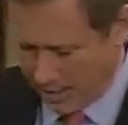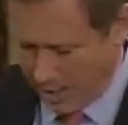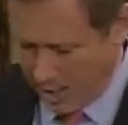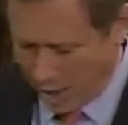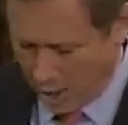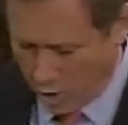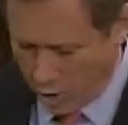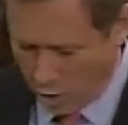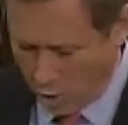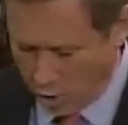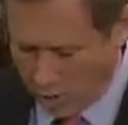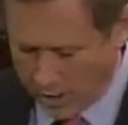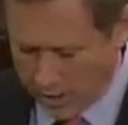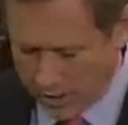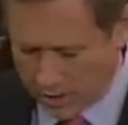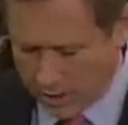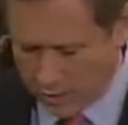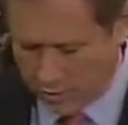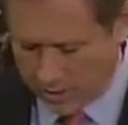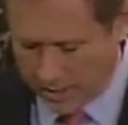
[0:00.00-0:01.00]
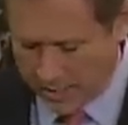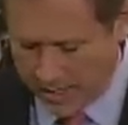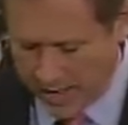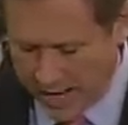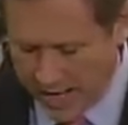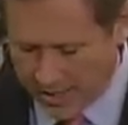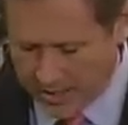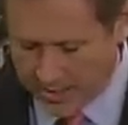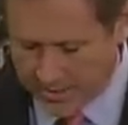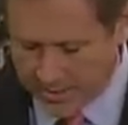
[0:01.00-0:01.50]
According to an
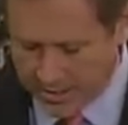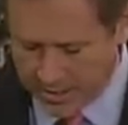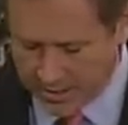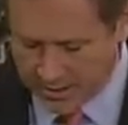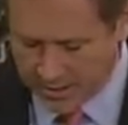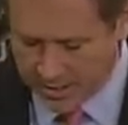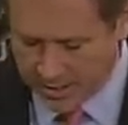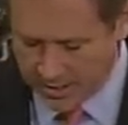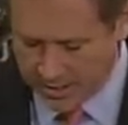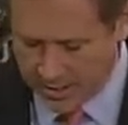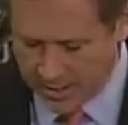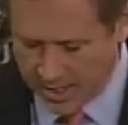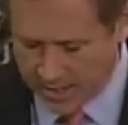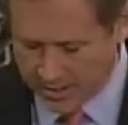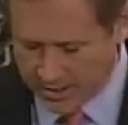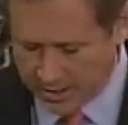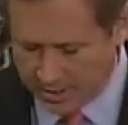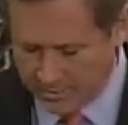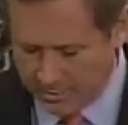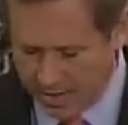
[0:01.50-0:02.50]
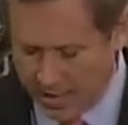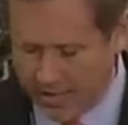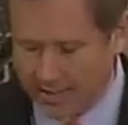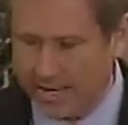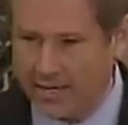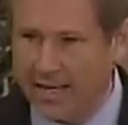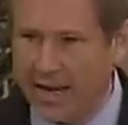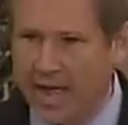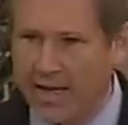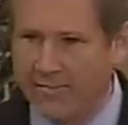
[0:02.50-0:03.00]
analysis conducted by
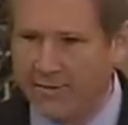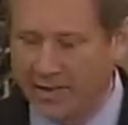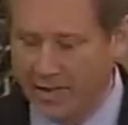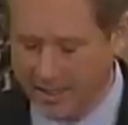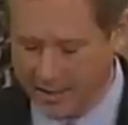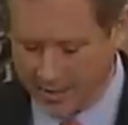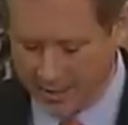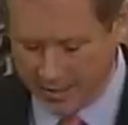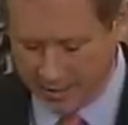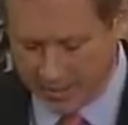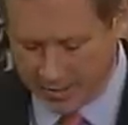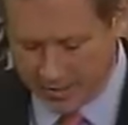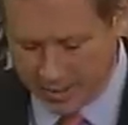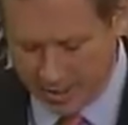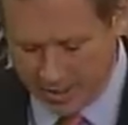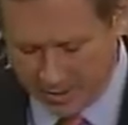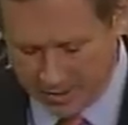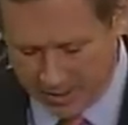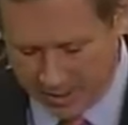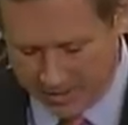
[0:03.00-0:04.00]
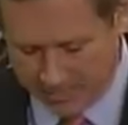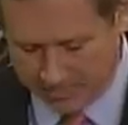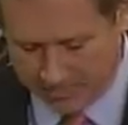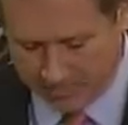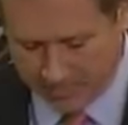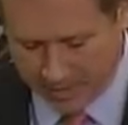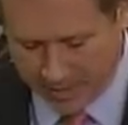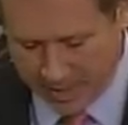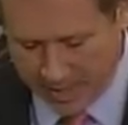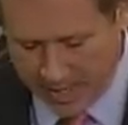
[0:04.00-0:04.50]
Navigant Consulting,
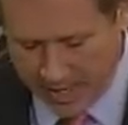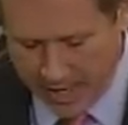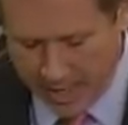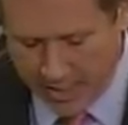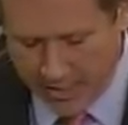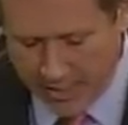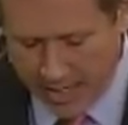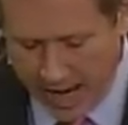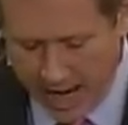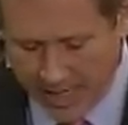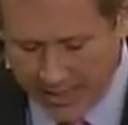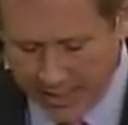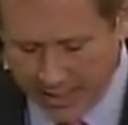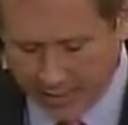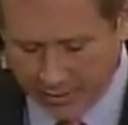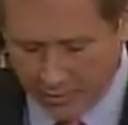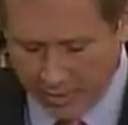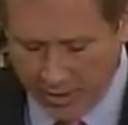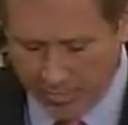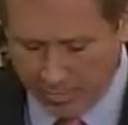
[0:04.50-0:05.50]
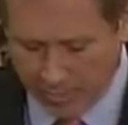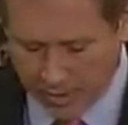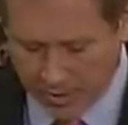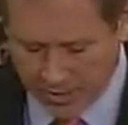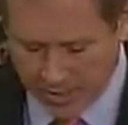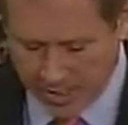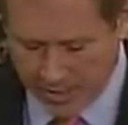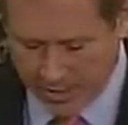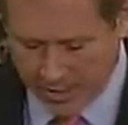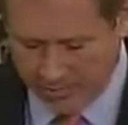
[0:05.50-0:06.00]

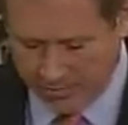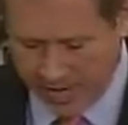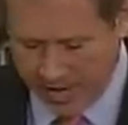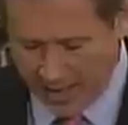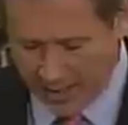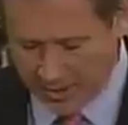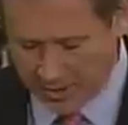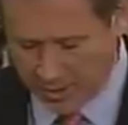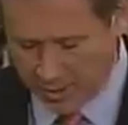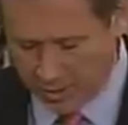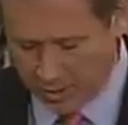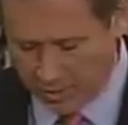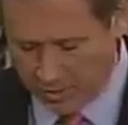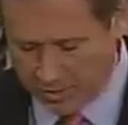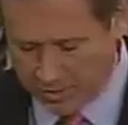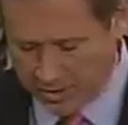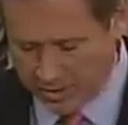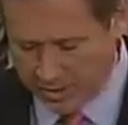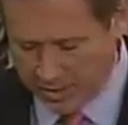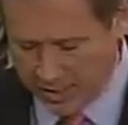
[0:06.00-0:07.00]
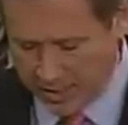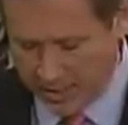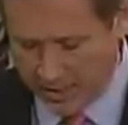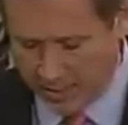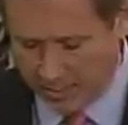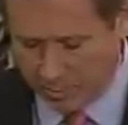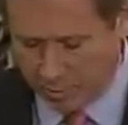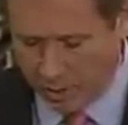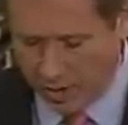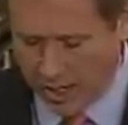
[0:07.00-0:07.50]
93% of households in
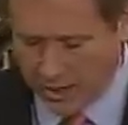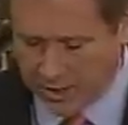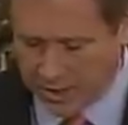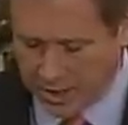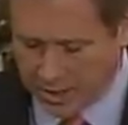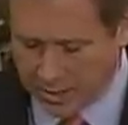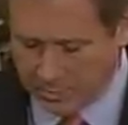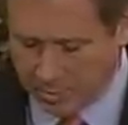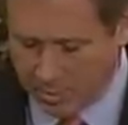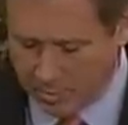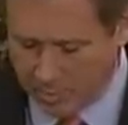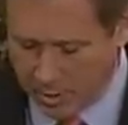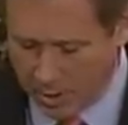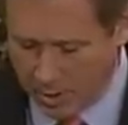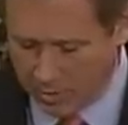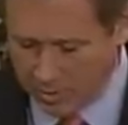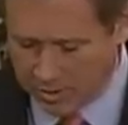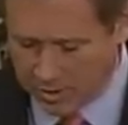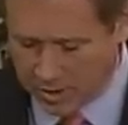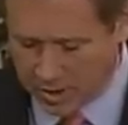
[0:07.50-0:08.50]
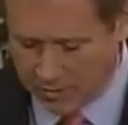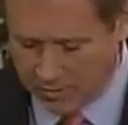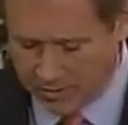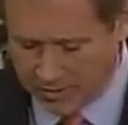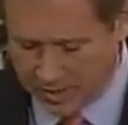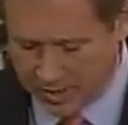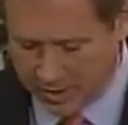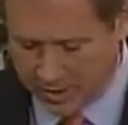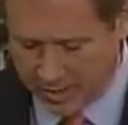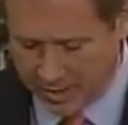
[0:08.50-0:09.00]
the project's proposed
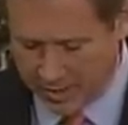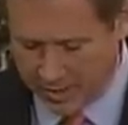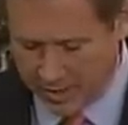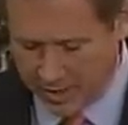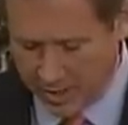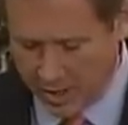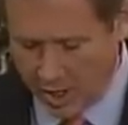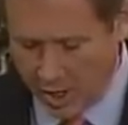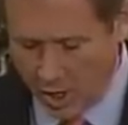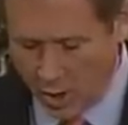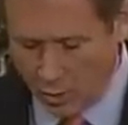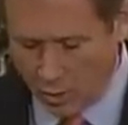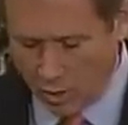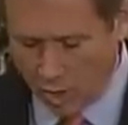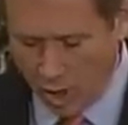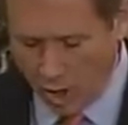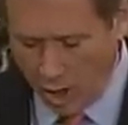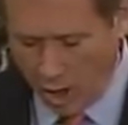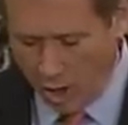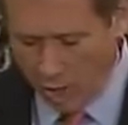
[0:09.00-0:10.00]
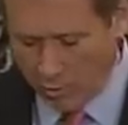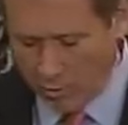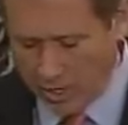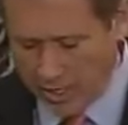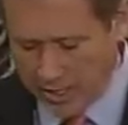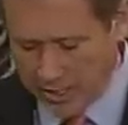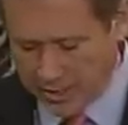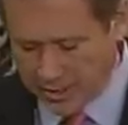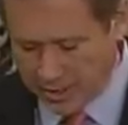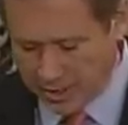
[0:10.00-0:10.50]
service area were
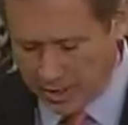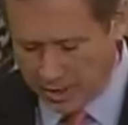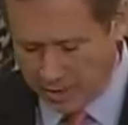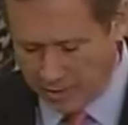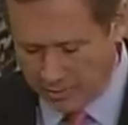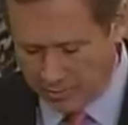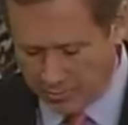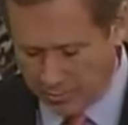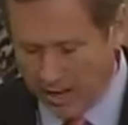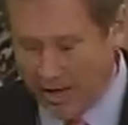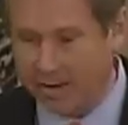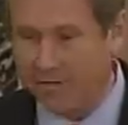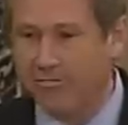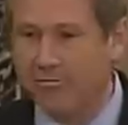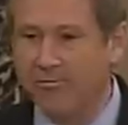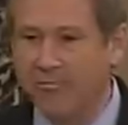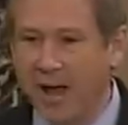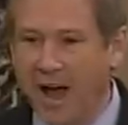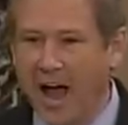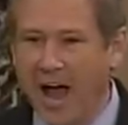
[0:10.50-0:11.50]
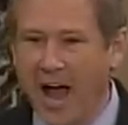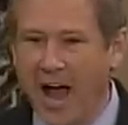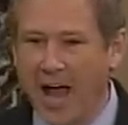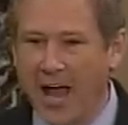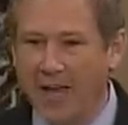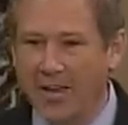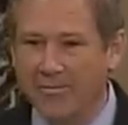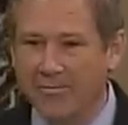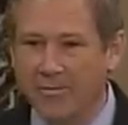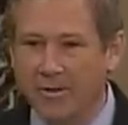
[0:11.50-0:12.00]
already served by
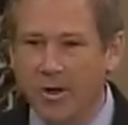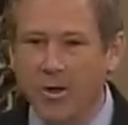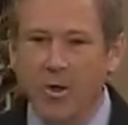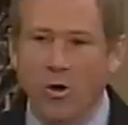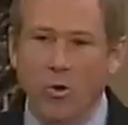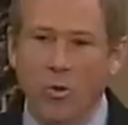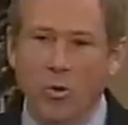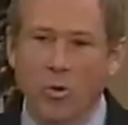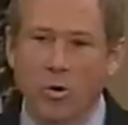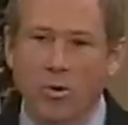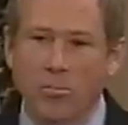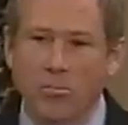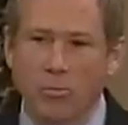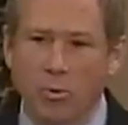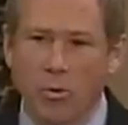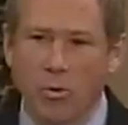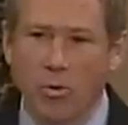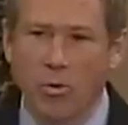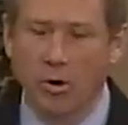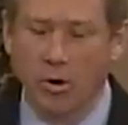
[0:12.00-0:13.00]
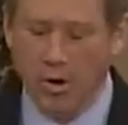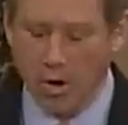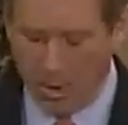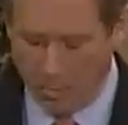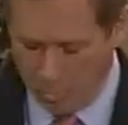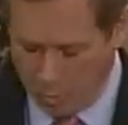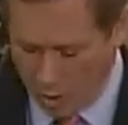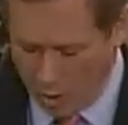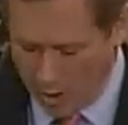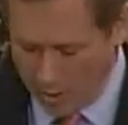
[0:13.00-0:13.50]
5 or
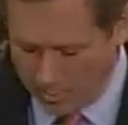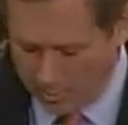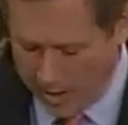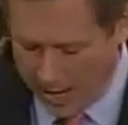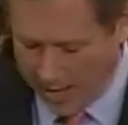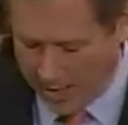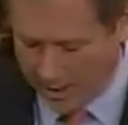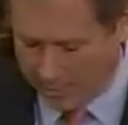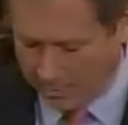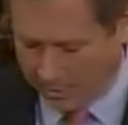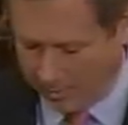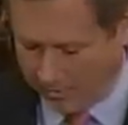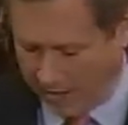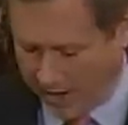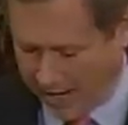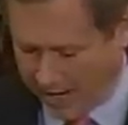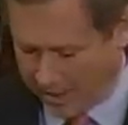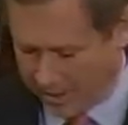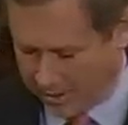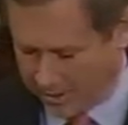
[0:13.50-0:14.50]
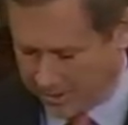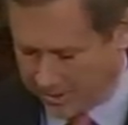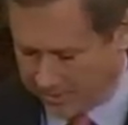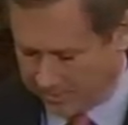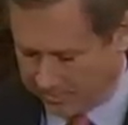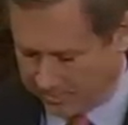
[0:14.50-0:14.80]
more broadband providers.